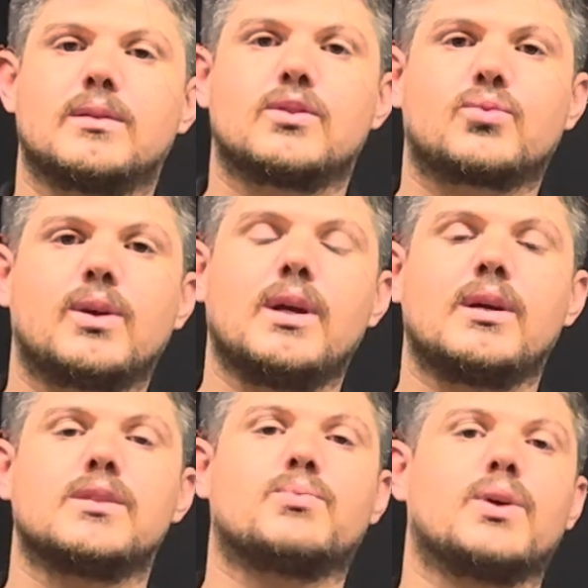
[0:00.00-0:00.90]
string
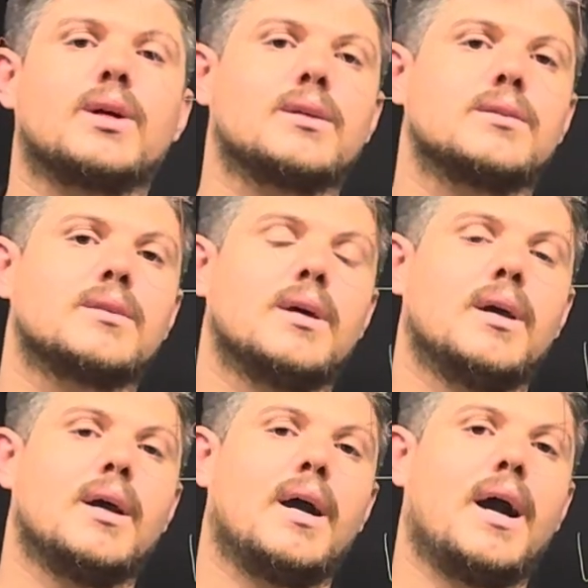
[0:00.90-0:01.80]
is breaks
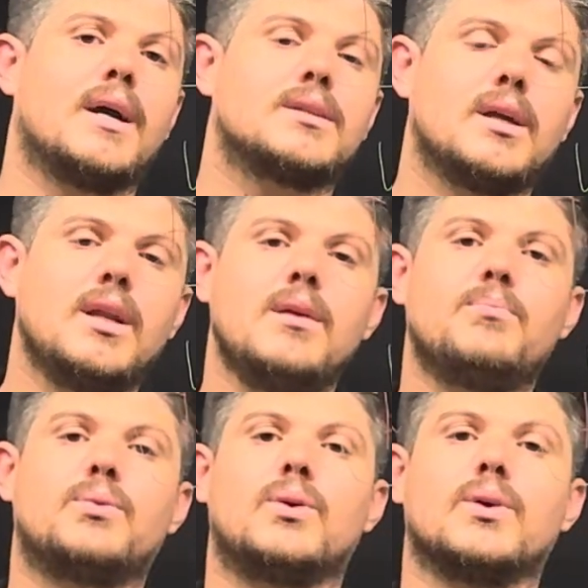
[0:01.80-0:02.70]
at any
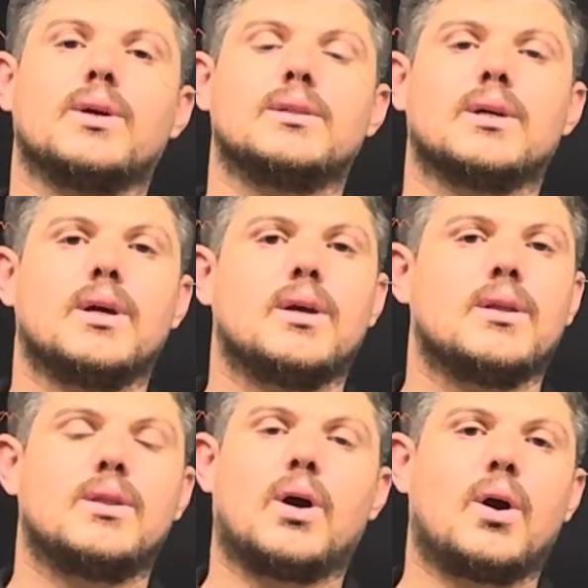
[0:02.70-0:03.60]
point,
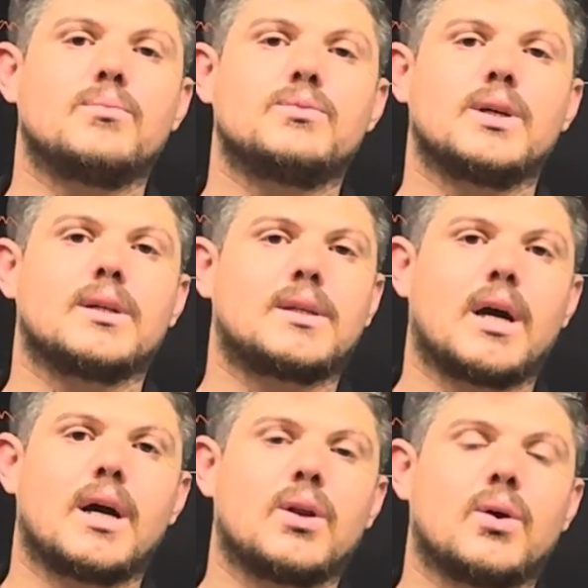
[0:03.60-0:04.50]
the object
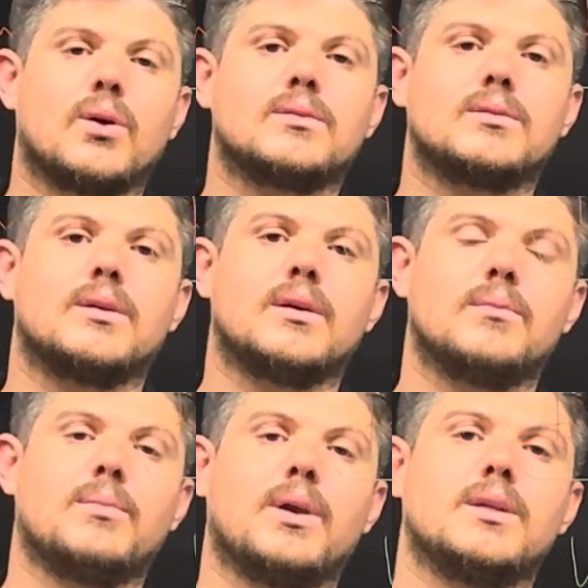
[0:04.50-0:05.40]
cannot
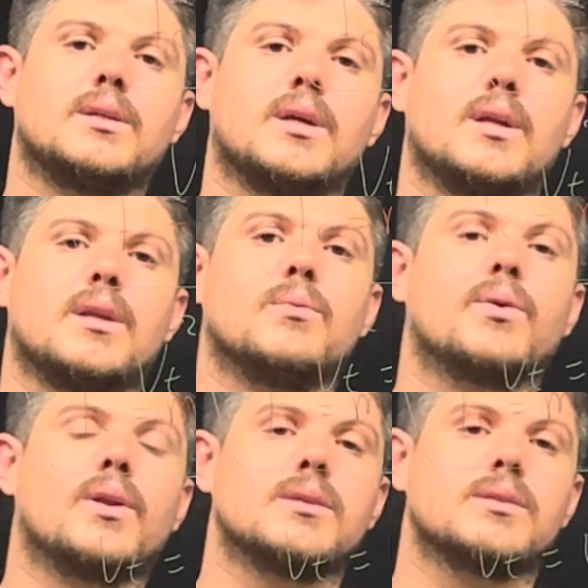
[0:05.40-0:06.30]
maintain
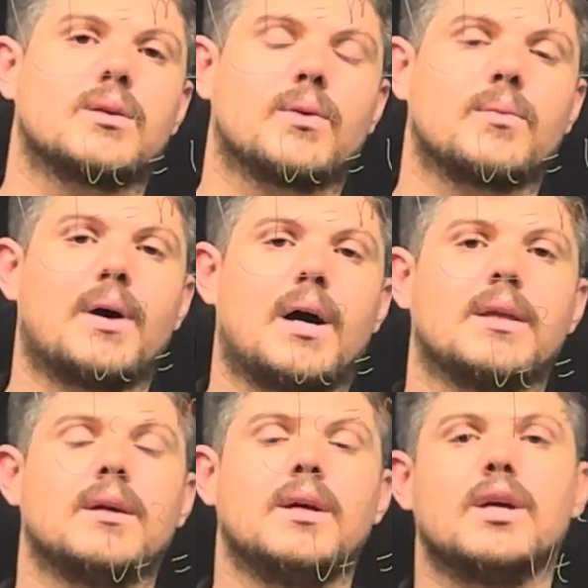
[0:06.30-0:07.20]
anymore in a circular path.